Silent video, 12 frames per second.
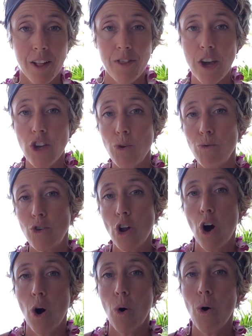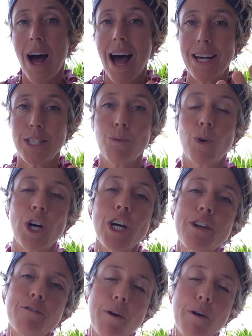that you know has worked